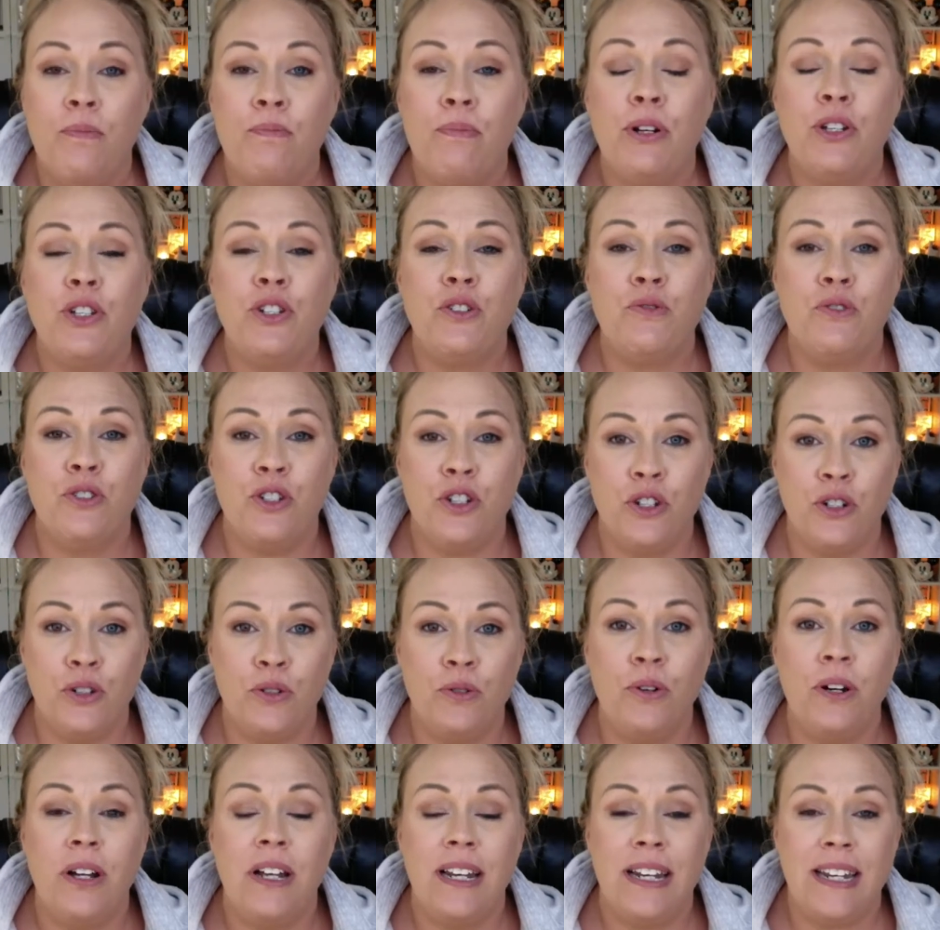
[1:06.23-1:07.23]
but you
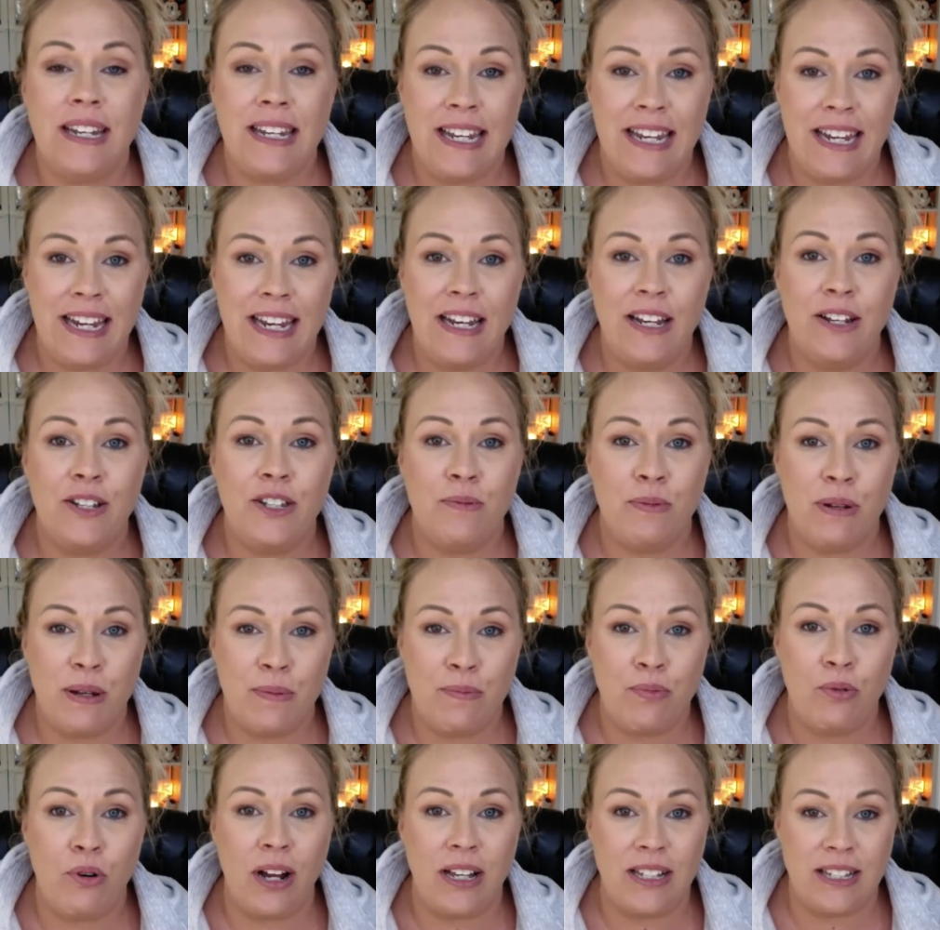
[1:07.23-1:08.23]
do need to be
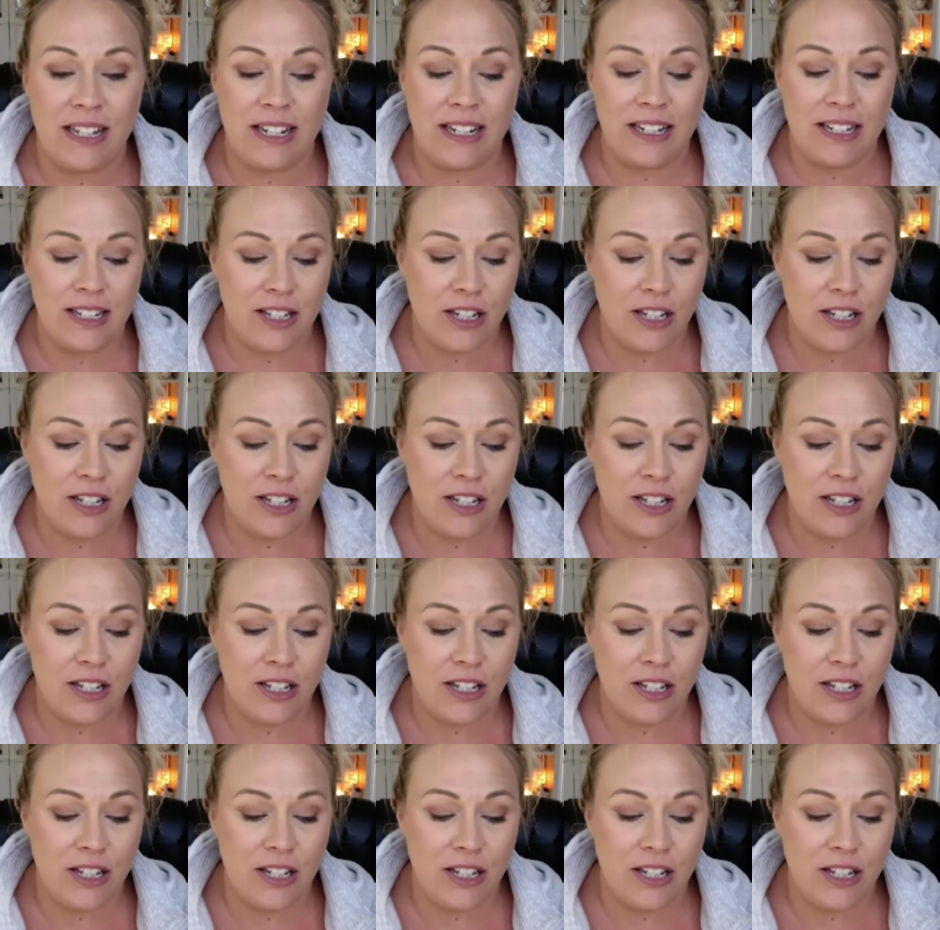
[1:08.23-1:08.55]
present.